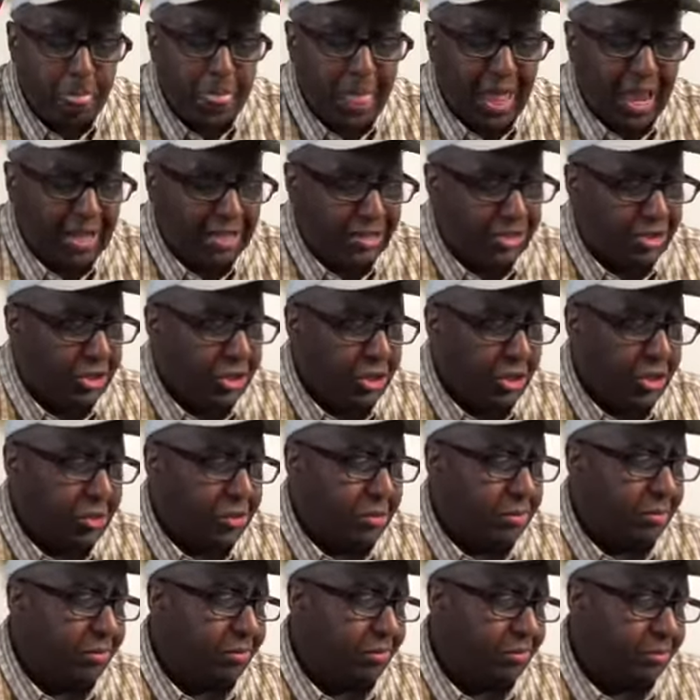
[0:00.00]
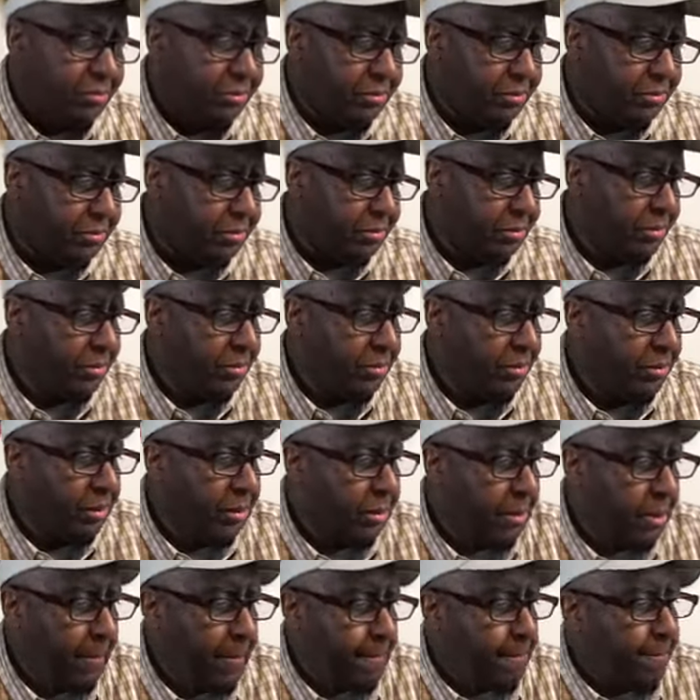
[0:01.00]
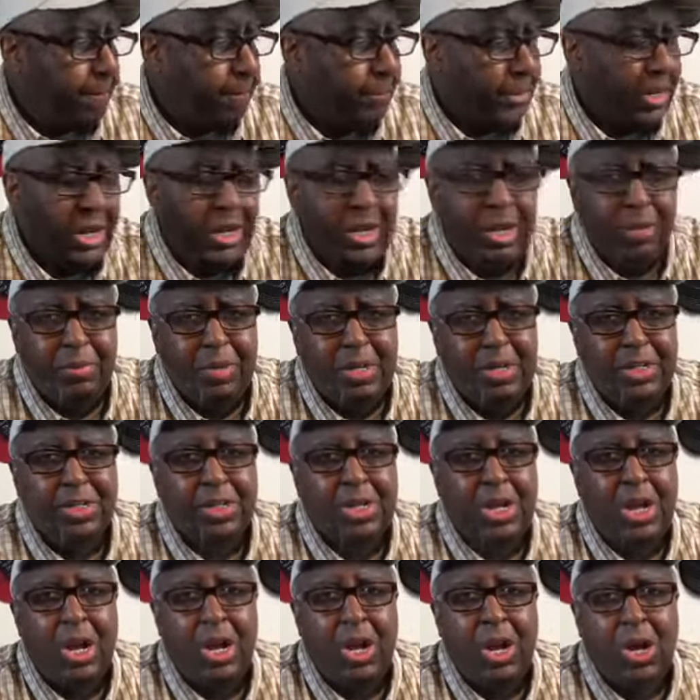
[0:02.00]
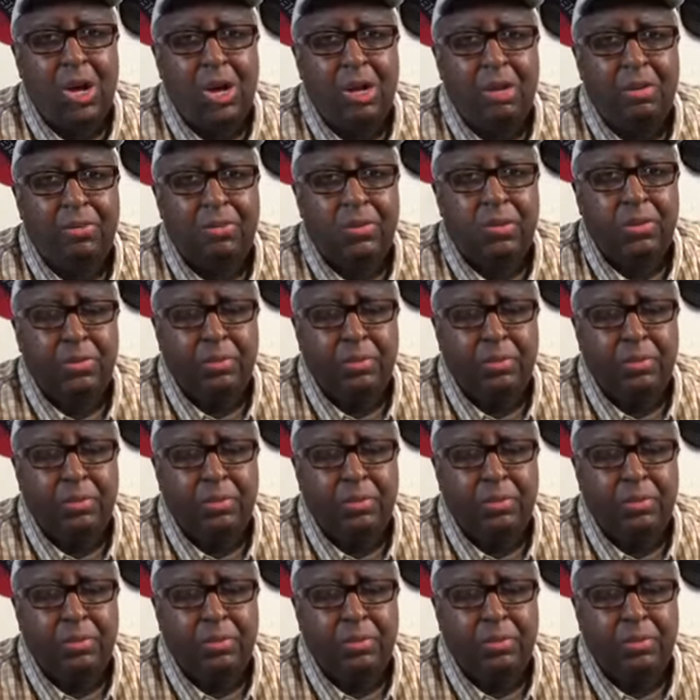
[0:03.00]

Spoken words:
That's to you. Okay, I'm going to sign off.